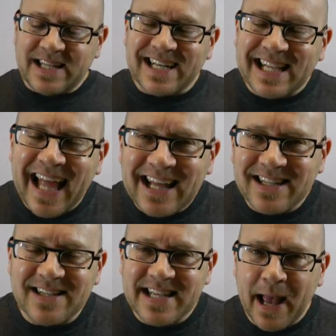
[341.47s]
It's a
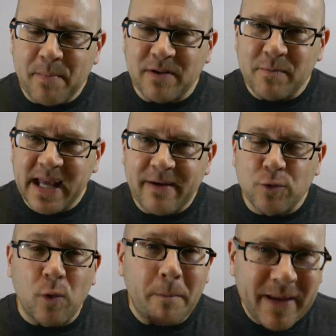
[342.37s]
classic example of being
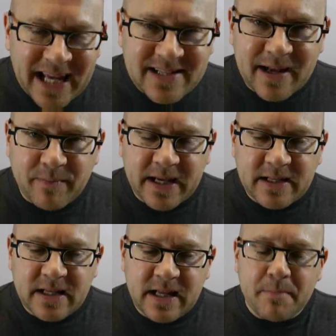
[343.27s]
able to repeat something.
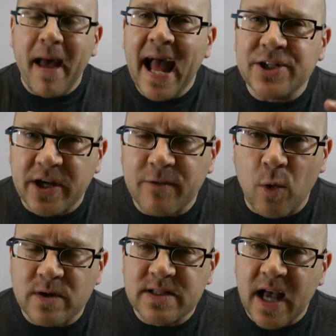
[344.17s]
And in magic, of
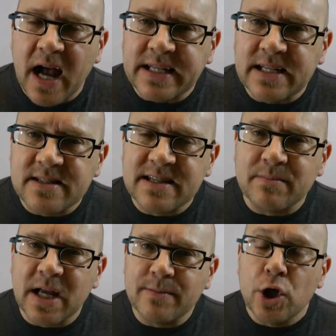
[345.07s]
course, the idea is that
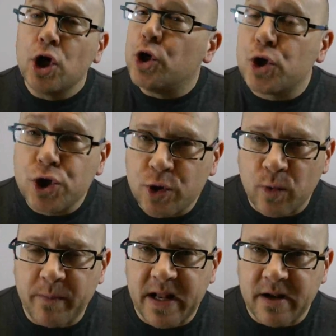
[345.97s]
sometimes you
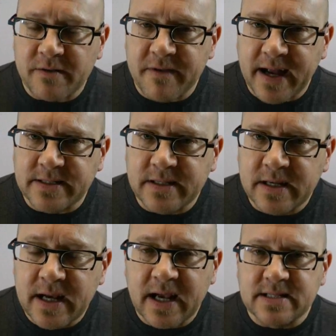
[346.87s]
shouldn't repeat an effect.
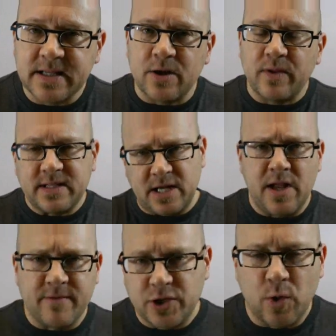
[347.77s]
Because, they say
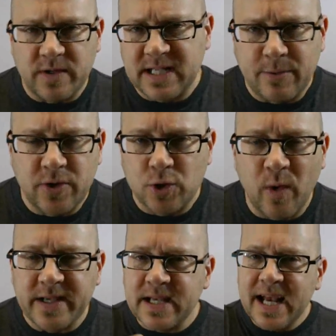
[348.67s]
never show the same trick
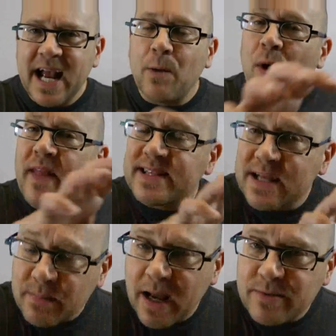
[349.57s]
twice. And while that's
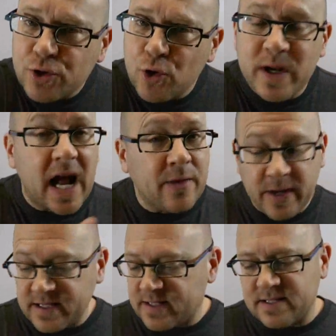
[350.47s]
sometimes true in other
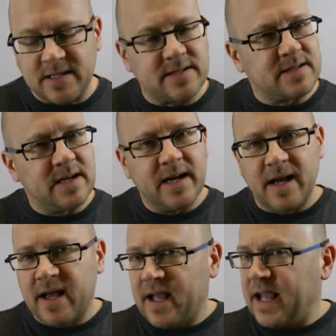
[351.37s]
instances,
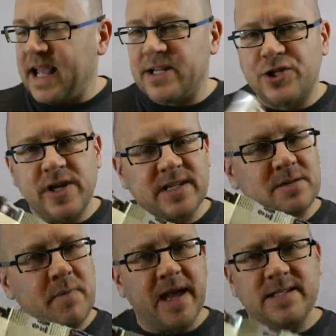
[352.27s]
it
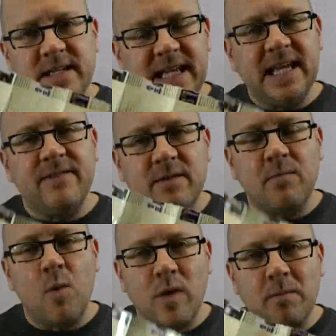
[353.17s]
just makes it even
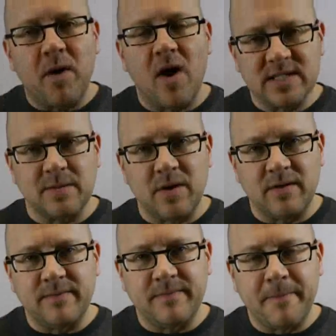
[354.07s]
more impossible.